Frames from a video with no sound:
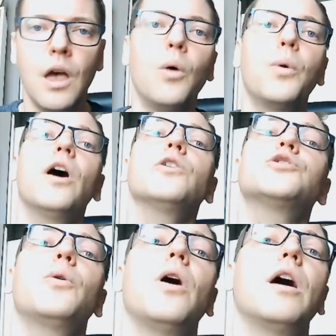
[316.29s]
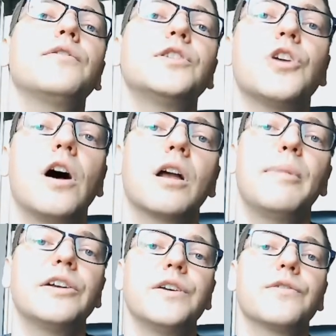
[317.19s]
We also often talk
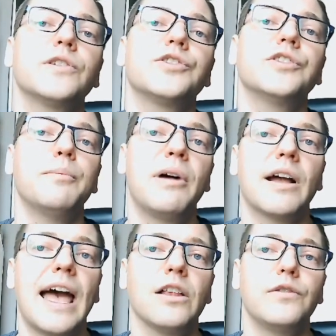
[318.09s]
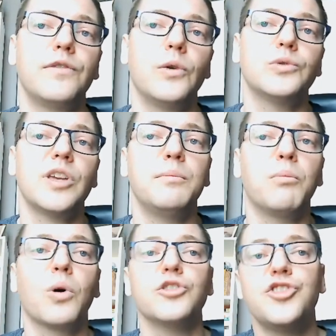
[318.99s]
about differences among allophones in
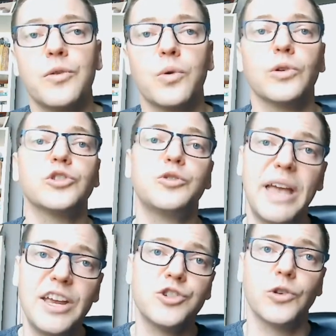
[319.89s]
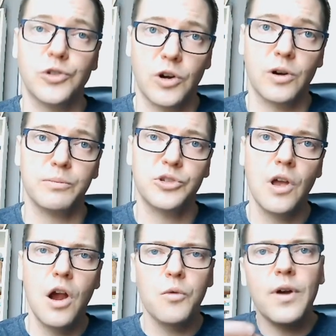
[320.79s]
more general spatial terms
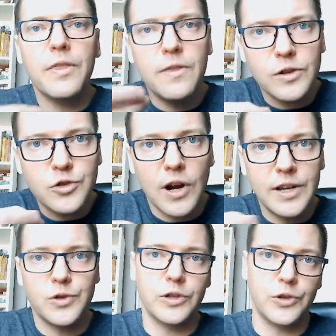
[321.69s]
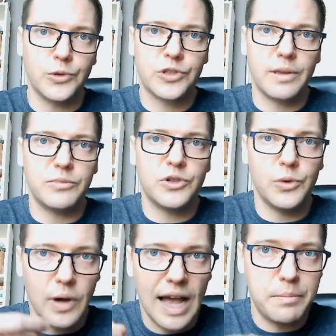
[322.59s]
rather than trying to reduce them to
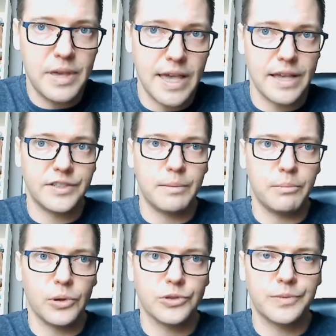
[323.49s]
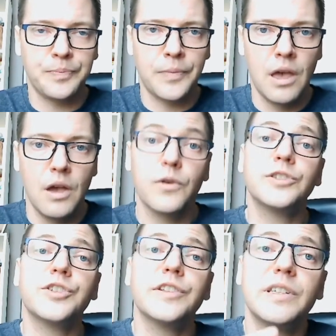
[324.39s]
IPA symbols. For
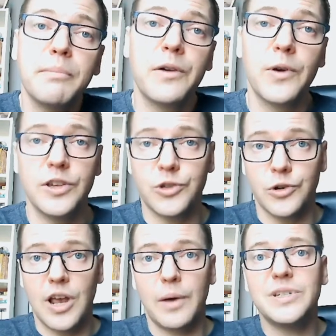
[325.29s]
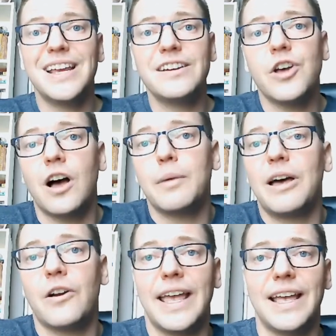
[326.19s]
instance, in my research, I would tend to talk about
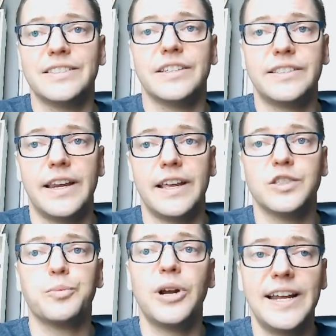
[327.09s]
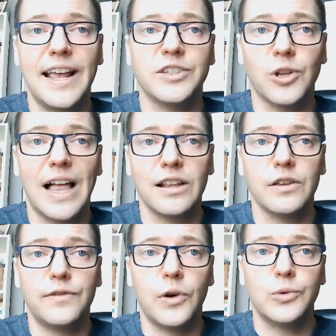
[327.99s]
our Kansas Cityans prenasal
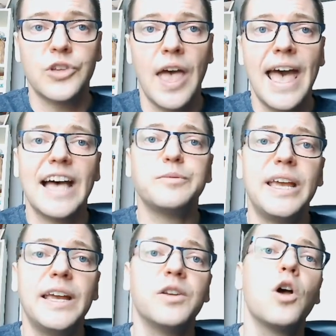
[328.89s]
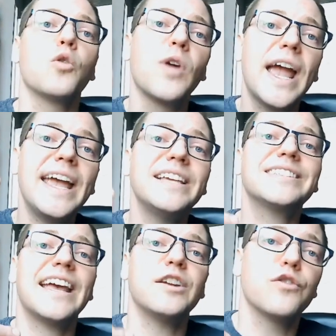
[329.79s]
allophones as being
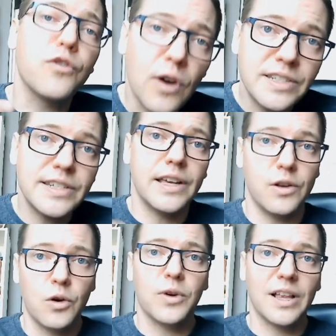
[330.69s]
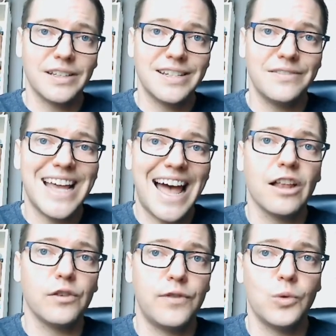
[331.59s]
raised and fronted relative to
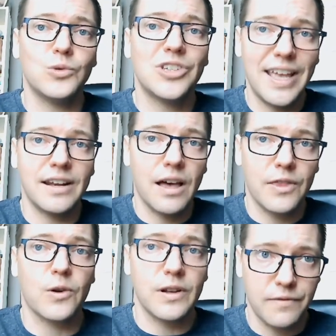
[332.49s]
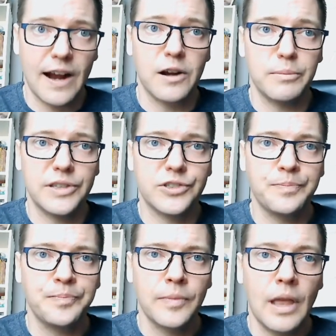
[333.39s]
allophones in other environments.
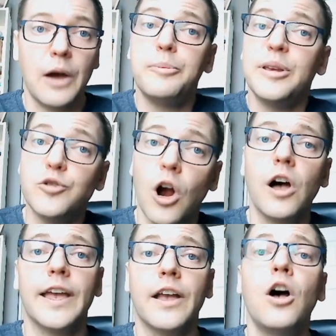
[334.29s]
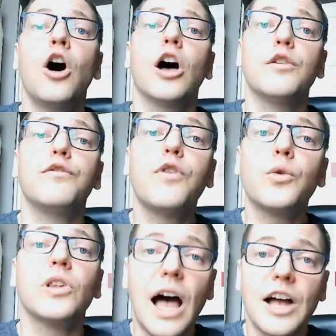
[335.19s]
I would be drawing on the
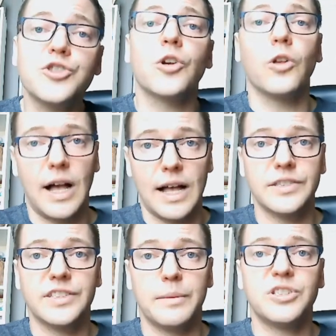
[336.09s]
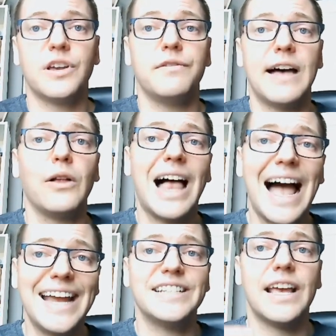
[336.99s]
phonological concepts of vowel
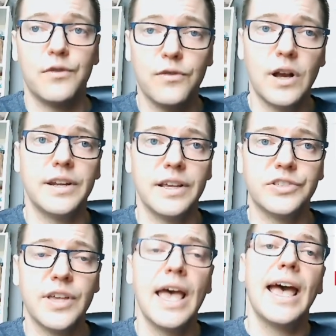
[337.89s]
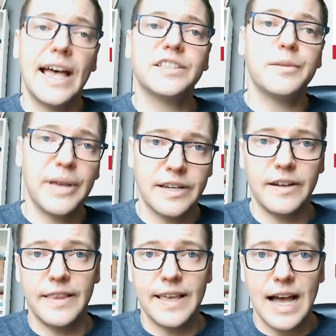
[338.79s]
height and frontness as depicted
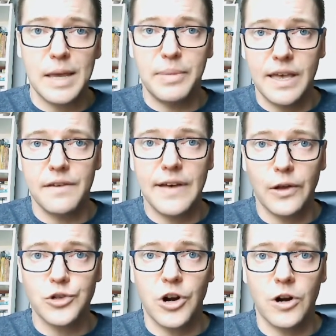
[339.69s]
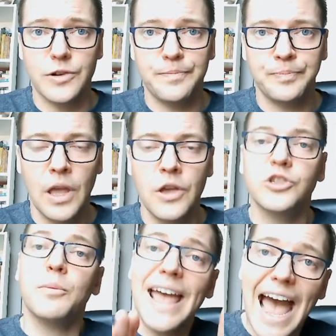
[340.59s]
in the IPA vowel chart.
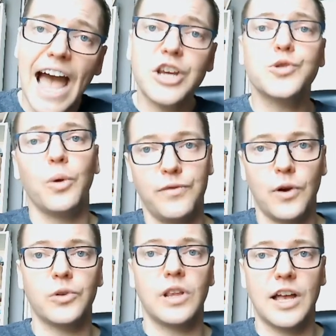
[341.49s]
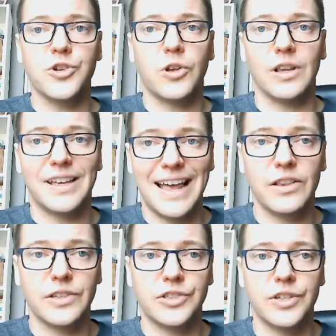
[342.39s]
So my actual phonological
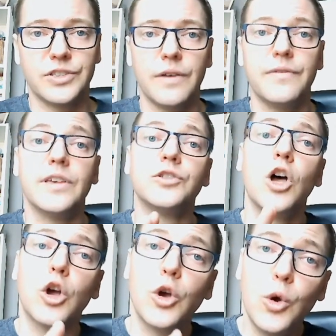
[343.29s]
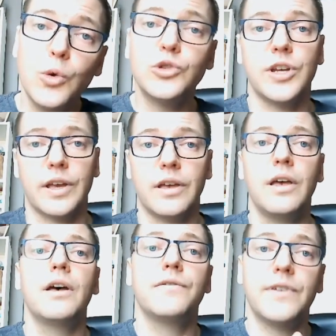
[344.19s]
analysis of this acoustic
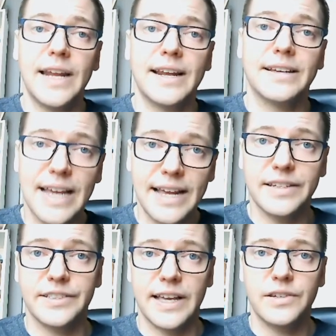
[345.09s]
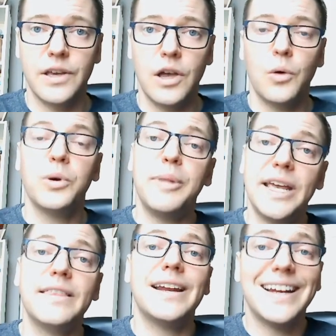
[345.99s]
phonetic data set would
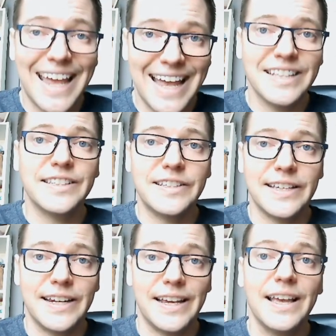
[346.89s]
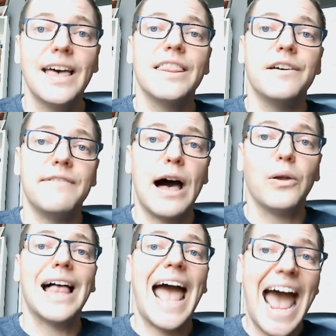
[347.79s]
be that in Kansas City, the
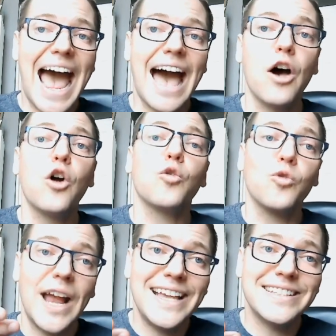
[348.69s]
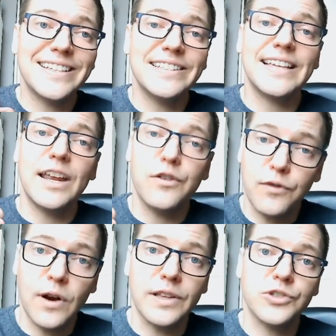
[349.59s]
vowel A raises and
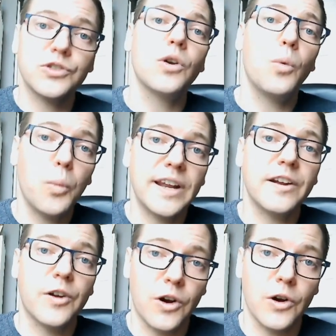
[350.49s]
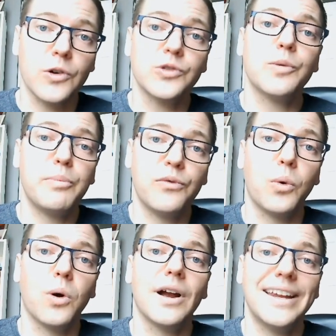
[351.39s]
fronts when it occurs
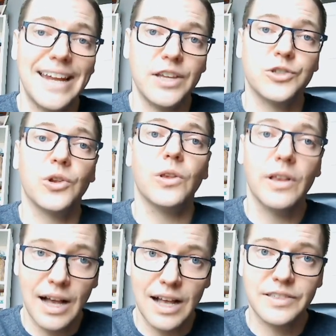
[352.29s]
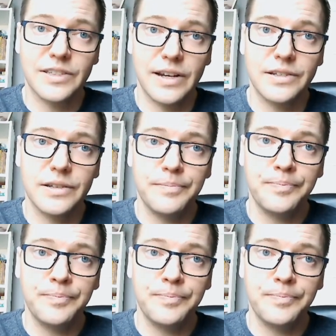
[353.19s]
before a nasal consonant.